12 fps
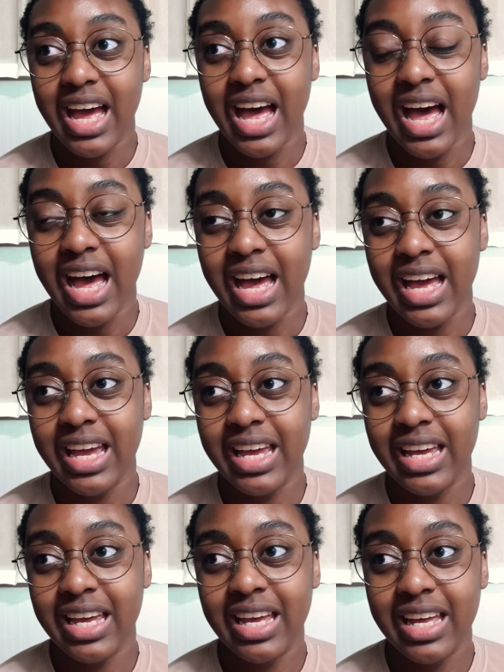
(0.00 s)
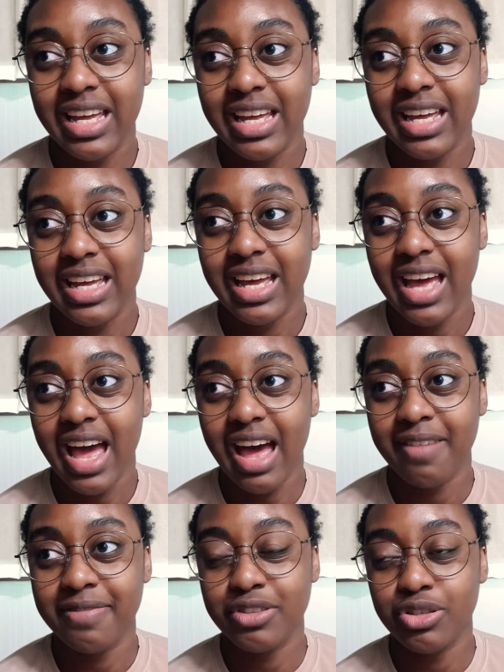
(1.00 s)
I
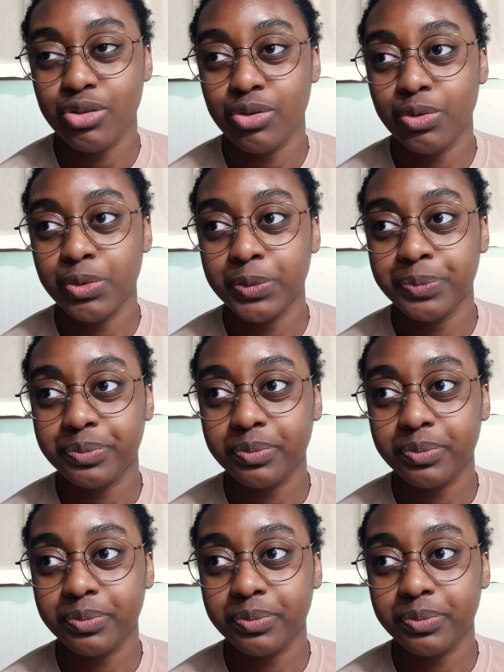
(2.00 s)
have to,